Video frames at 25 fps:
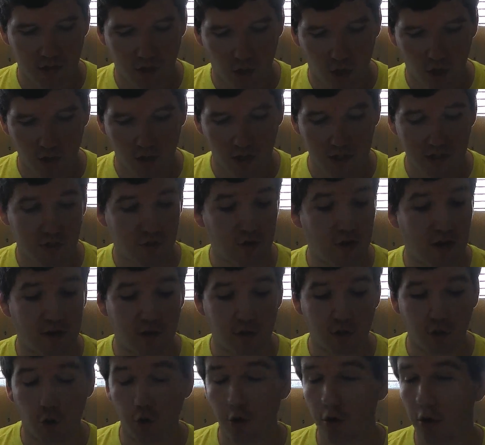Stardust, you
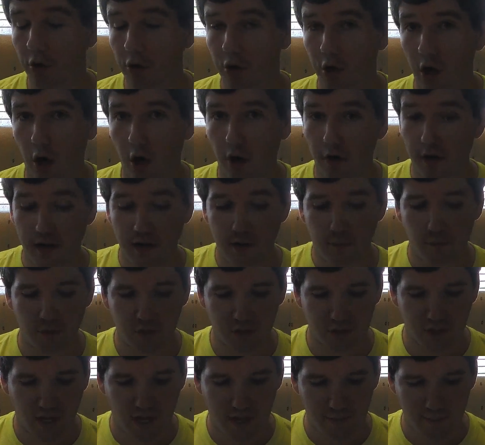had Goyo Guardian,
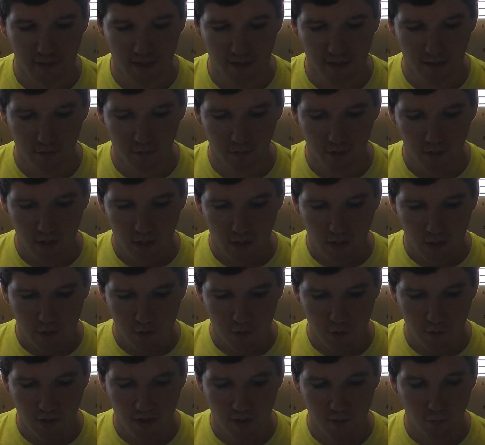which came out.
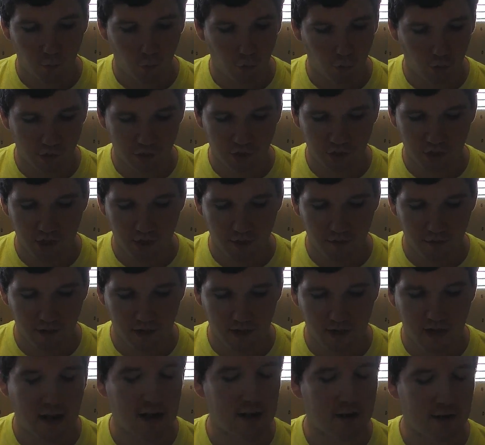You had War
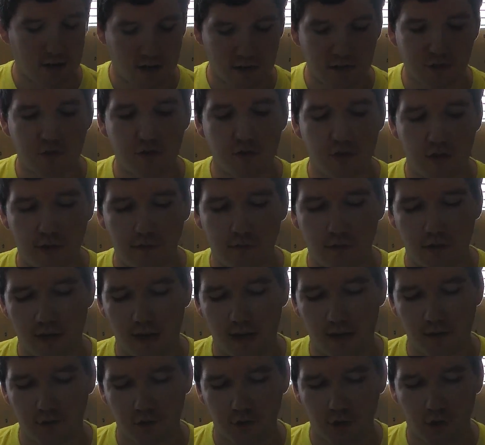Chariot, and yes, you definitely
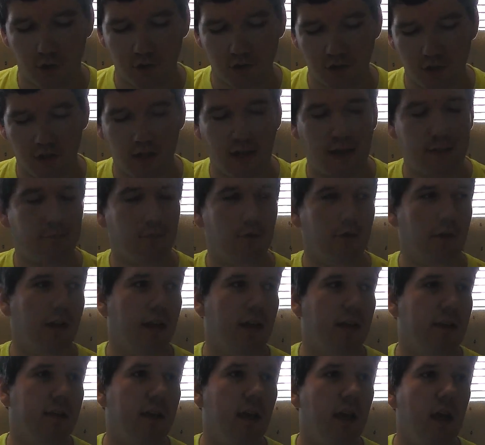had Charge of the Light
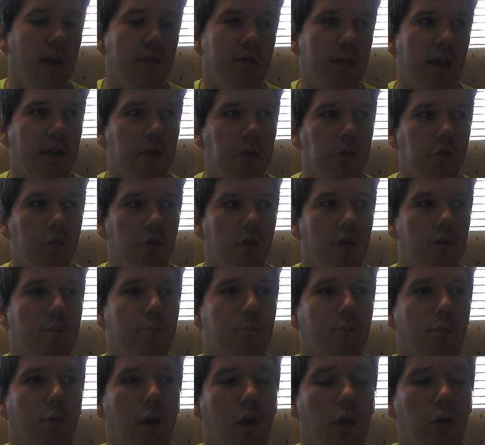Brigade. That literally
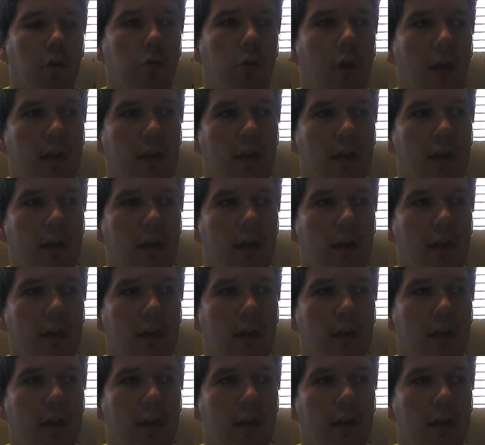brought